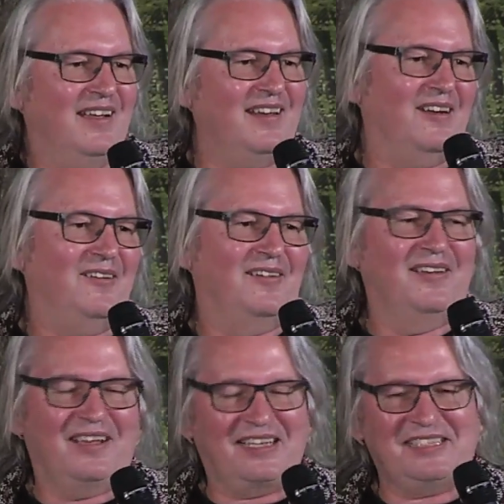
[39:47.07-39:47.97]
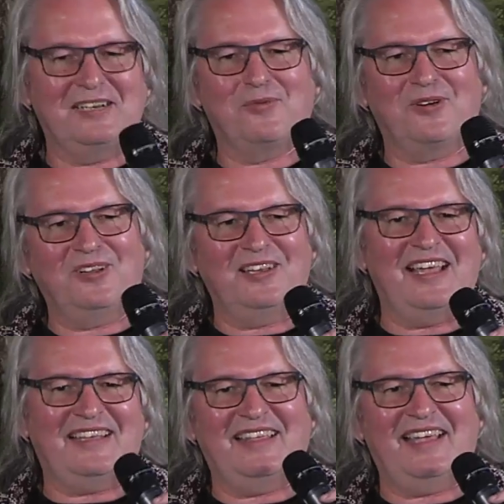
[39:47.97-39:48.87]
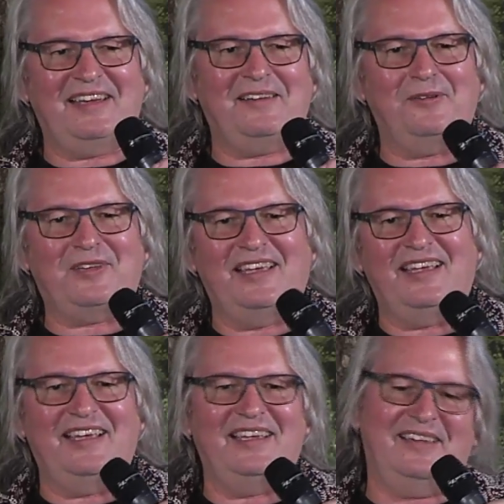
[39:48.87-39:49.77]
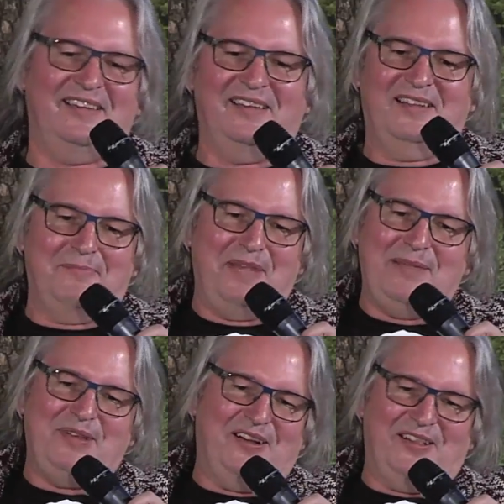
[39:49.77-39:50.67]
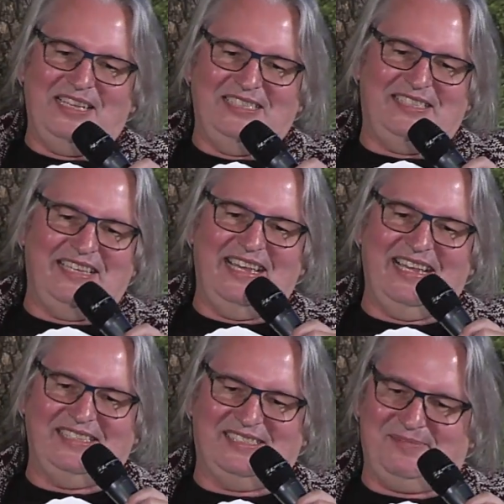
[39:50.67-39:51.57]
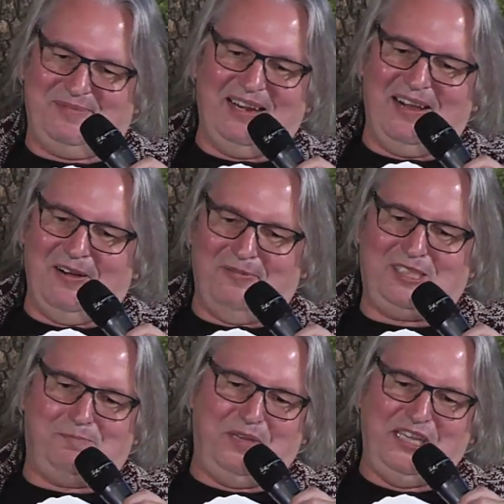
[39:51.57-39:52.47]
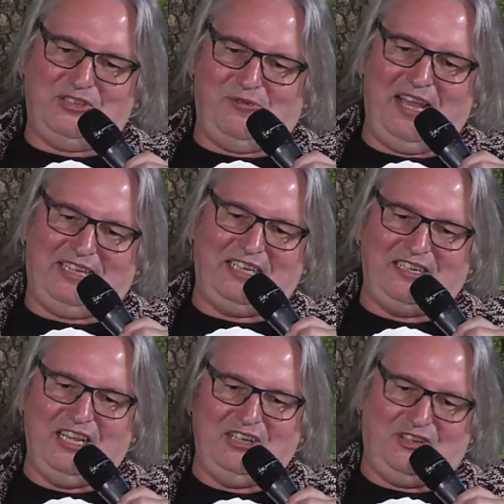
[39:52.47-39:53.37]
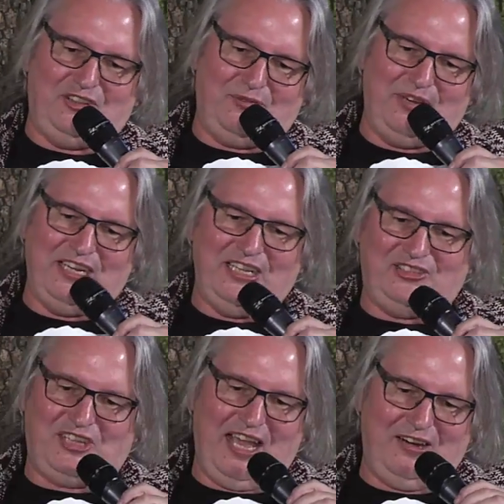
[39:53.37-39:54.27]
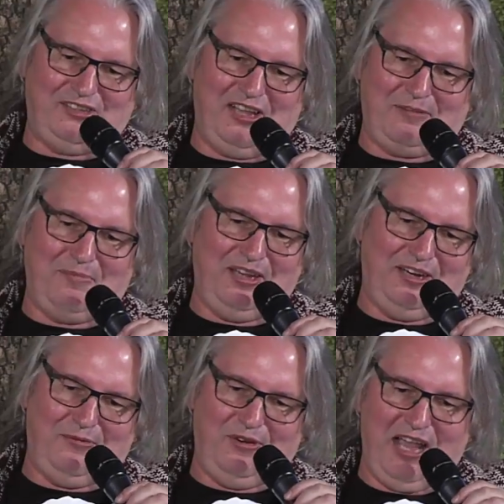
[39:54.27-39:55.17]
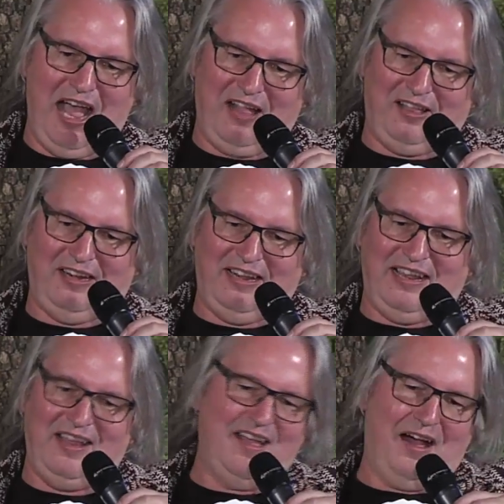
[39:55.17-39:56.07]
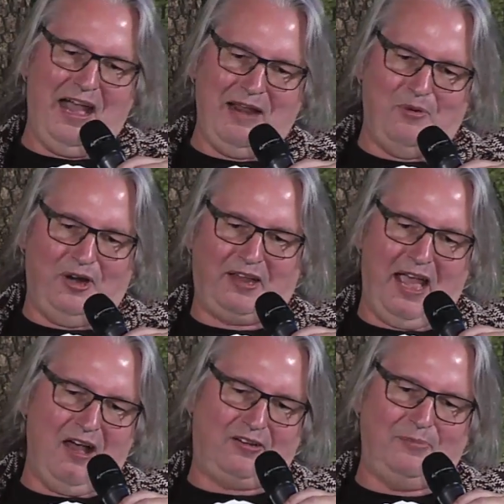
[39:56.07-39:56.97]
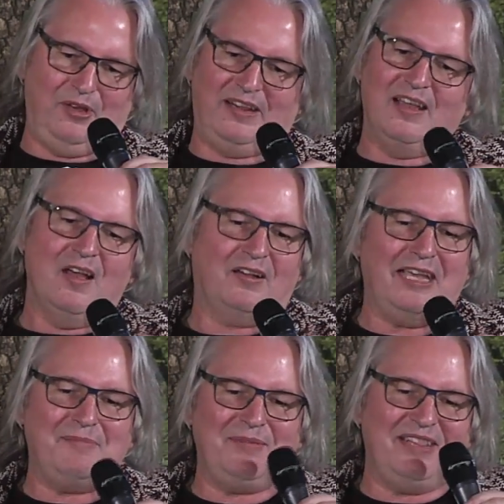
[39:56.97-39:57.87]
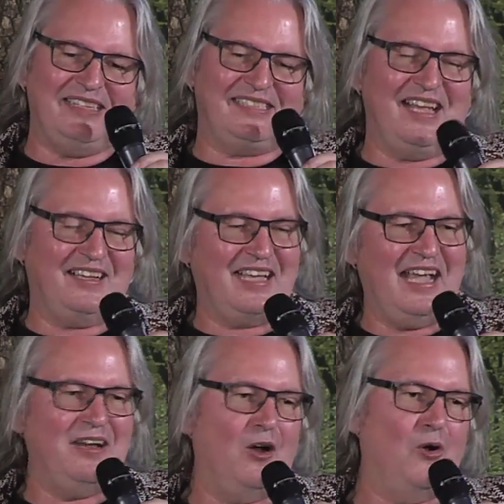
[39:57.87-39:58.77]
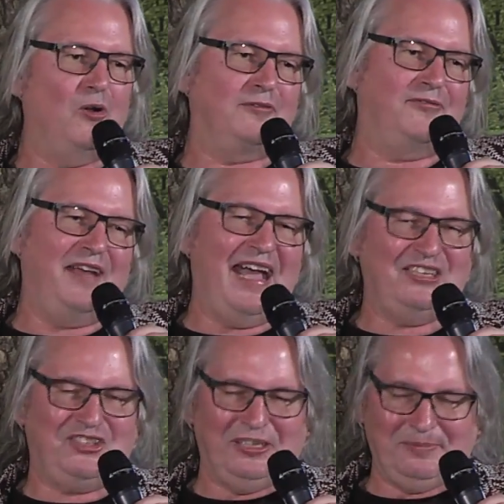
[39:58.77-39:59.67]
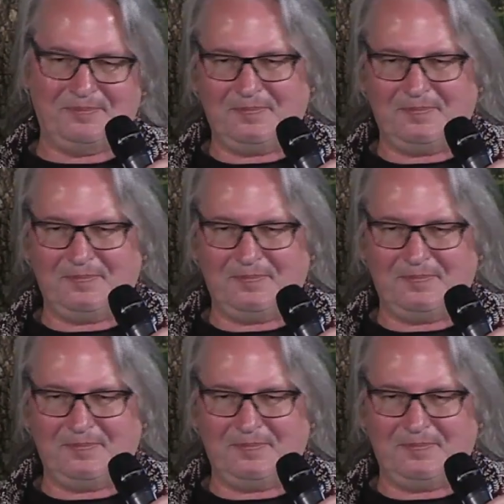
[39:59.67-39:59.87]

you know, because in a world like that, okay, maybe all these things, speech recognition, 3D scanners, augmented reality, hybrid cloud computing. Okay, maybe they sound kind of old-fashioned